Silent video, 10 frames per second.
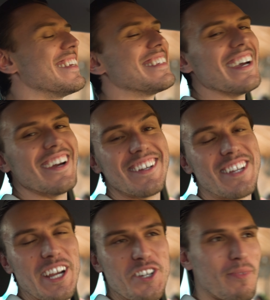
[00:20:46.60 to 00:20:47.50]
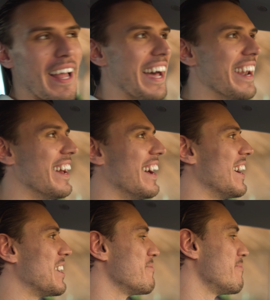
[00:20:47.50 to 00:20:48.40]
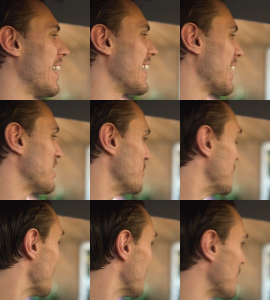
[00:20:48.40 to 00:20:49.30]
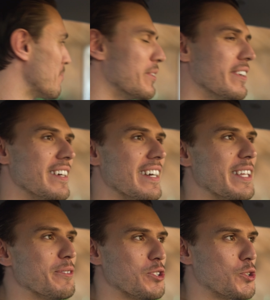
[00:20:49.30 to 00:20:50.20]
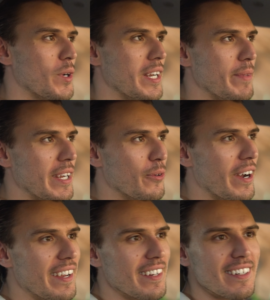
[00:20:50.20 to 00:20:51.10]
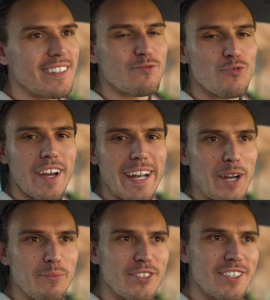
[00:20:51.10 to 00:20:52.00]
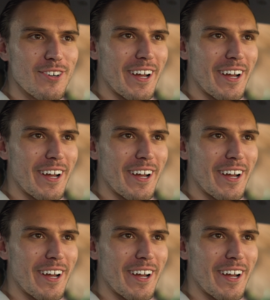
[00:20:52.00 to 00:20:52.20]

So, change of plan. Uh, pancakes, we turned up and uh, there was a 20 minute wait and Ryan Adams.